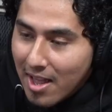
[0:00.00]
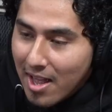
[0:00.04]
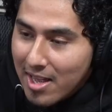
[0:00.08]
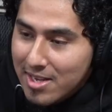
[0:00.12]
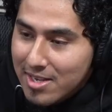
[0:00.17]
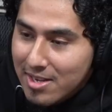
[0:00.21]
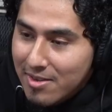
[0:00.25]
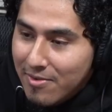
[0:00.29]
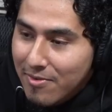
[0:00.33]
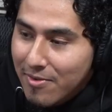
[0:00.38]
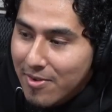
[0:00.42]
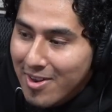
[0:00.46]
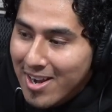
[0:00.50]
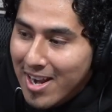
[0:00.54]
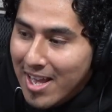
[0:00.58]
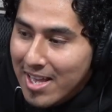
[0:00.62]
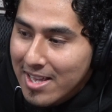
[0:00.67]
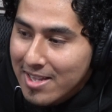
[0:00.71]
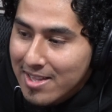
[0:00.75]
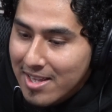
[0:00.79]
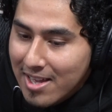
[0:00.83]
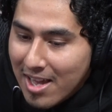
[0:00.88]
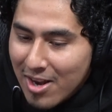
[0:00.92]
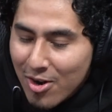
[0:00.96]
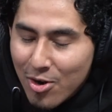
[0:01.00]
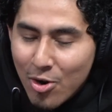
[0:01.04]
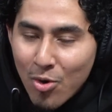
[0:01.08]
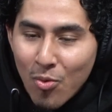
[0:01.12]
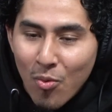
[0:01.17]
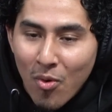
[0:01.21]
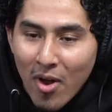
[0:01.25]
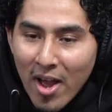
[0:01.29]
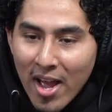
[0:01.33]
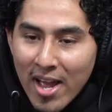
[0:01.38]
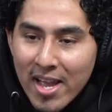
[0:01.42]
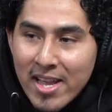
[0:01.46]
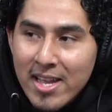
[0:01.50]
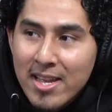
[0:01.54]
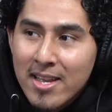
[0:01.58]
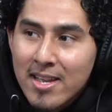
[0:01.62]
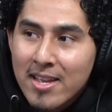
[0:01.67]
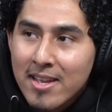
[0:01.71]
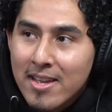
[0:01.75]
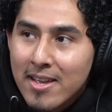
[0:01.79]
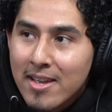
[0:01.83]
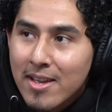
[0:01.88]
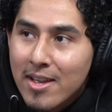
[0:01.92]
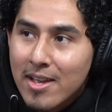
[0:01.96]
I just feel like, I don't know
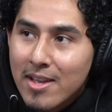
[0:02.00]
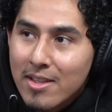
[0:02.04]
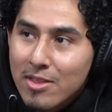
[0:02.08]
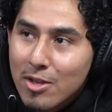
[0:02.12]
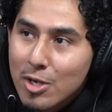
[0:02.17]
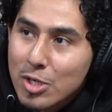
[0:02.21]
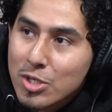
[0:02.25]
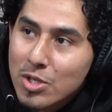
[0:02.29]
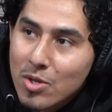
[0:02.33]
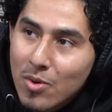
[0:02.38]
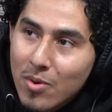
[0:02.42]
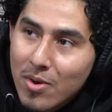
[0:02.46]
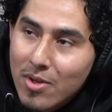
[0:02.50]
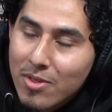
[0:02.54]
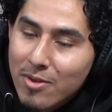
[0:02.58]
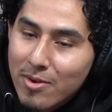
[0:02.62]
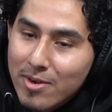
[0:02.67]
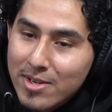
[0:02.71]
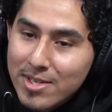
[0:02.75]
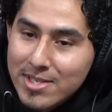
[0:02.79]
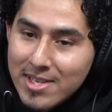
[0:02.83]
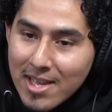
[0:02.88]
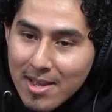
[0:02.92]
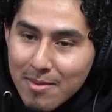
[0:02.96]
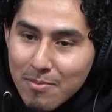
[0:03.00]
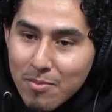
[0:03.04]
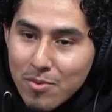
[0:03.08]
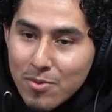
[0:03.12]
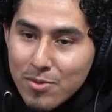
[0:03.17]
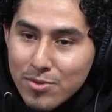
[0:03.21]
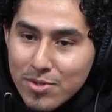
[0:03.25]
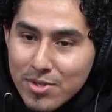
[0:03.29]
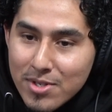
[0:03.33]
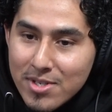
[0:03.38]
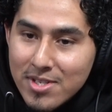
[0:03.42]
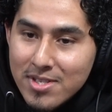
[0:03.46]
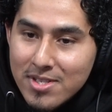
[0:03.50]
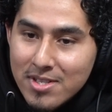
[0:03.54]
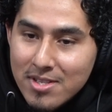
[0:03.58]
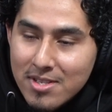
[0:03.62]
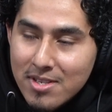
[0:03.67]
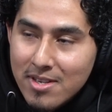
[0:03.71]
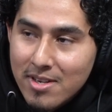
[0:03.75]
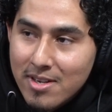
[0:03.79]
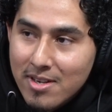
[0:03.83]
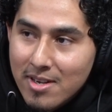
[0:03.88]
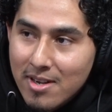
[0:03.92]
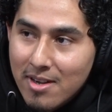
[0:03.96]
why there's no other examples
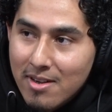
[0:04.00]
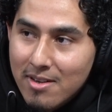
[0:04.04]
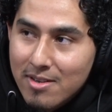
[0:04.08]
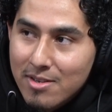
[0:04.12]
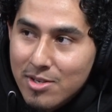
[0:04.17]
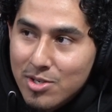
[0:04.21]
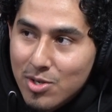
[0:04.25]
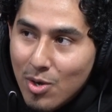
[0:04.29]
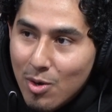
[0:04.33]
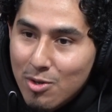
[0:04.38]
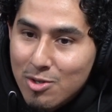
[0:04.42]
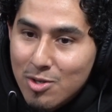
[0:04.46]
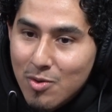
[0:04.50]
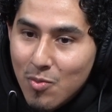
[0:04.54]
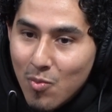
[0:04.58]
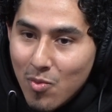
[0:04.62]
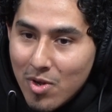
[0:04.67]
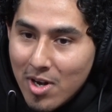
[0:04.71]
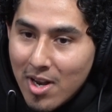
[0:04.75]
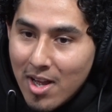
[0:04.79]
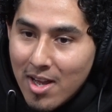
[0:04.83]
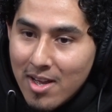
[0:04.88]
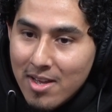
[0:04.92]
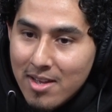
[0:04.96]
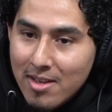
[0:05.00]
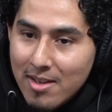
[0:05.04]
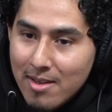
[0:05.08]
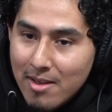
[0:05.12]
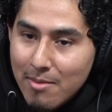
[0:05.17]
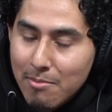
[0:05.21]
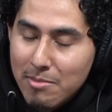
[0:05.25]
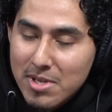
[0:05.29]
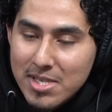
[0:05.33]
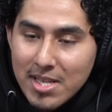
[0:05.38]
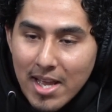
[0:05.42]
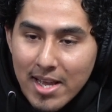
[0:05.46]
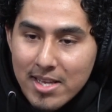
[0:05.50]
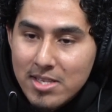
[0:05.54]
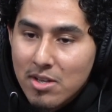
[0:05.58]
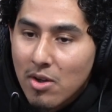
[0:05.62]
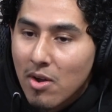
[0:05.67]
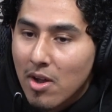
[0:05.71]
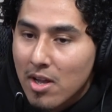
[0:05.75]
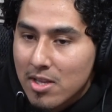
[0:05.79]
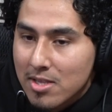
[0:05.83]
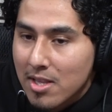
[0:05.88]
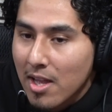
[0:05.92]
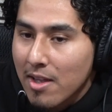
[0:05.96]
to show someone, huh? Besides,
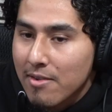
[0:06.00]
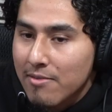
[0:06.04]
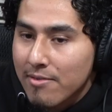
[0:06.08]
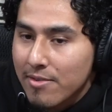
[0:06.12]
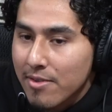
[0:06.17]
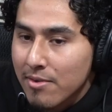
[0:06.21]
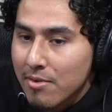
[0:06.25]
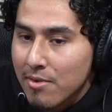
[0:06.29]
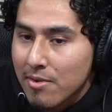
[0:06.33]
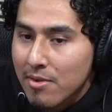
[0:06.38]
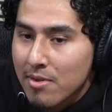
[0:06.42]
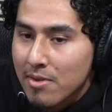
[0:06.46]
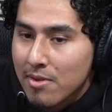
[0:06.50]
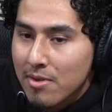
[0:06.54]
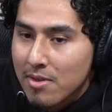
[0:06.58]
I'll die for you.